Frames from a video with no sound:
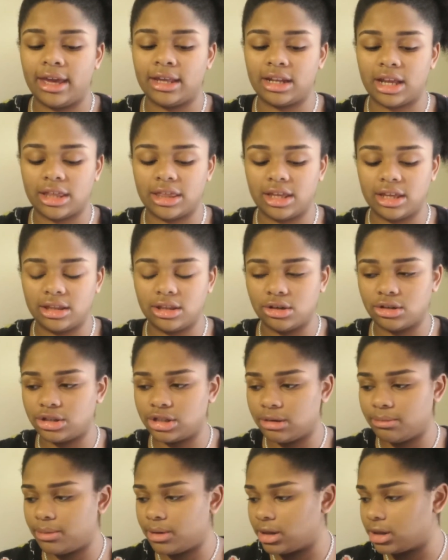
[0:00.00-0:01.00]
and I think their
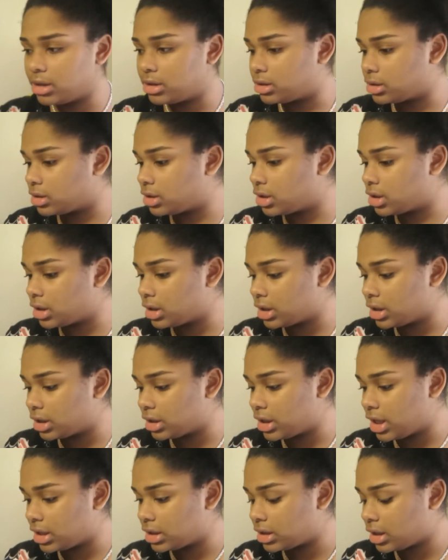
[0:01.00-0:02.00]
shipping is
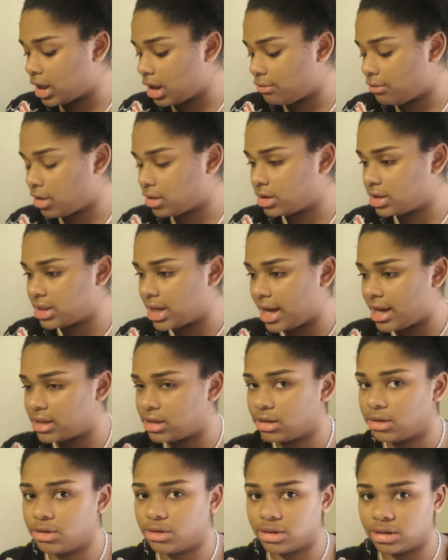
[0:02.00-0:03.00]
good. They still have all the
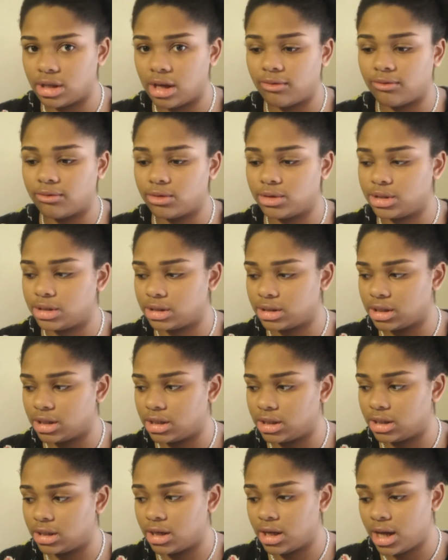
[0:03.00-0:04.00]
tags on their stuff, which is
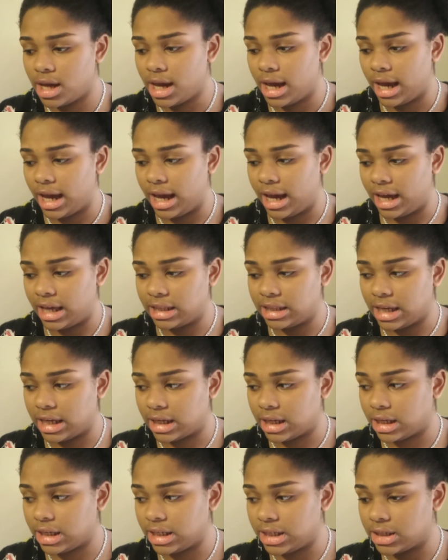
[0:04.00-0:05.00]
good. And
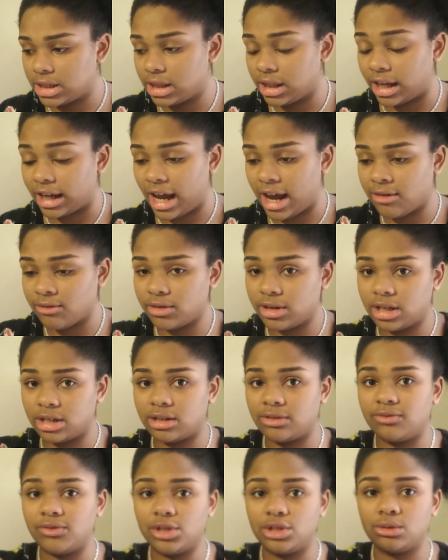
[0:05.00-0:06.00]
they eat like every
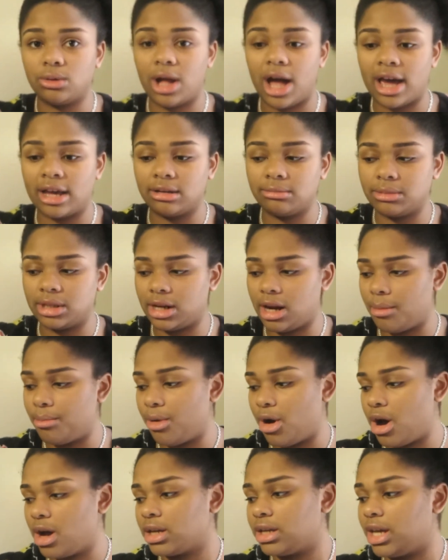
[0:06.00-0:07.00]
individual item that I
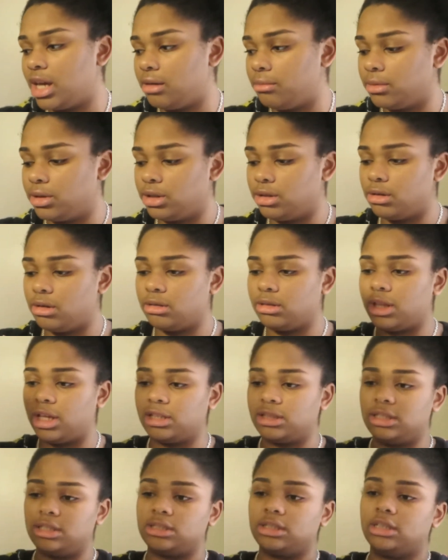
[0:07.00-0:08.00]
bought came in you know,
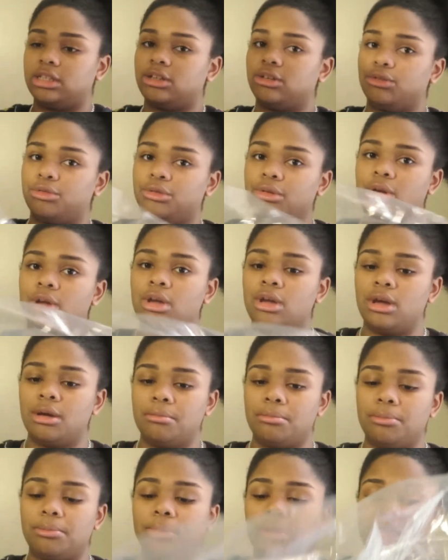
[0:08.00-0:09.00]
like these little
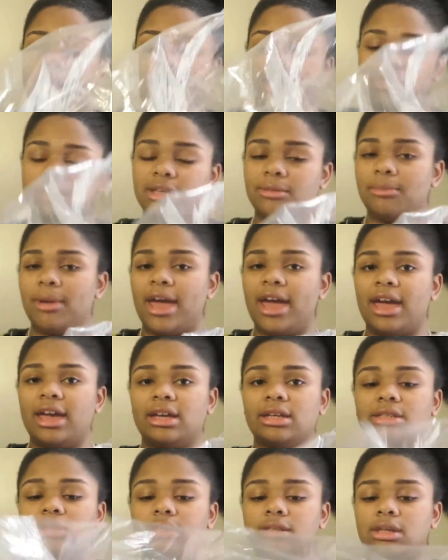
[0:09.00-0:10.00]
plastic
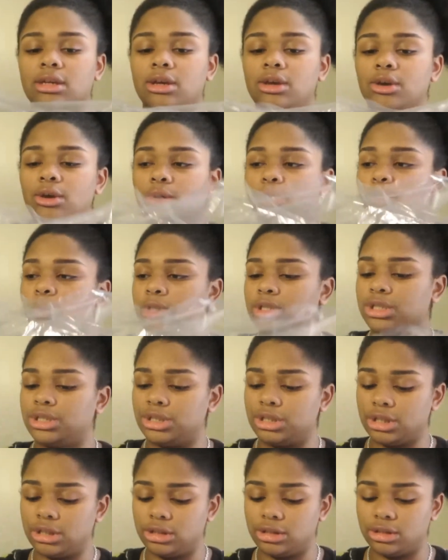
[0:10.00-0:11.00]
bags which
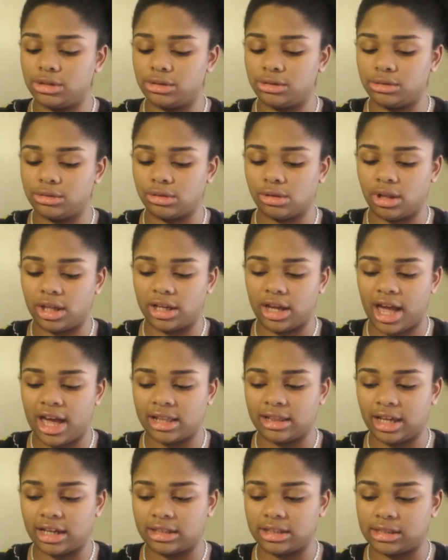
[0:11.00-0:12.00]
is good too. So like
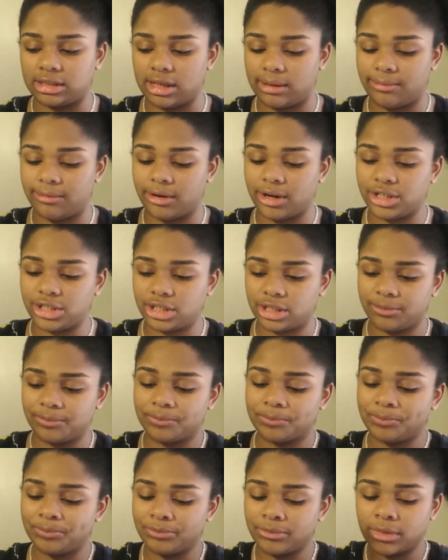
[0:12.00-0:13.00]
I like the separation.
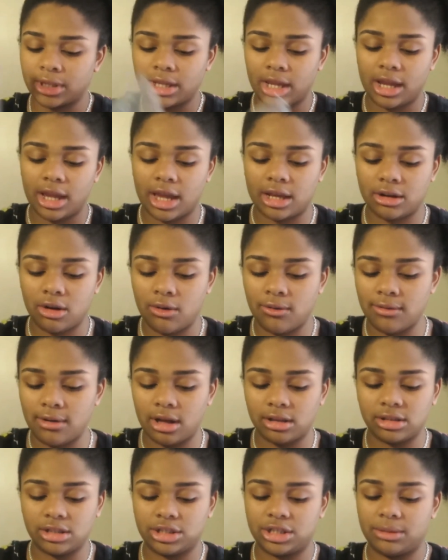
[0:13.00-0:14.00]
And
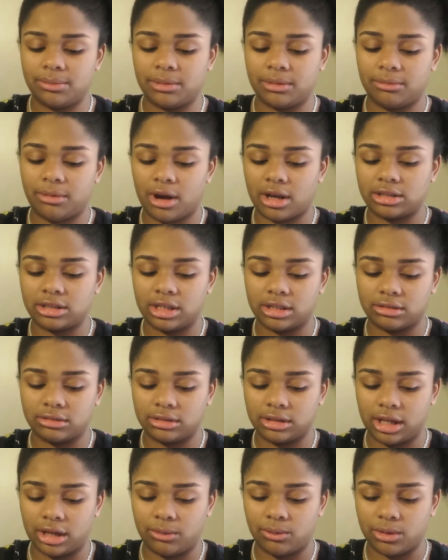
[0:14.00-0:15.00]
overall the shipping process
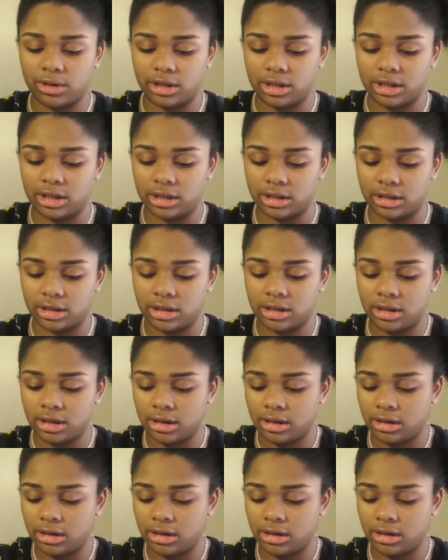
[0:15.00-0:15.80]
was like really good.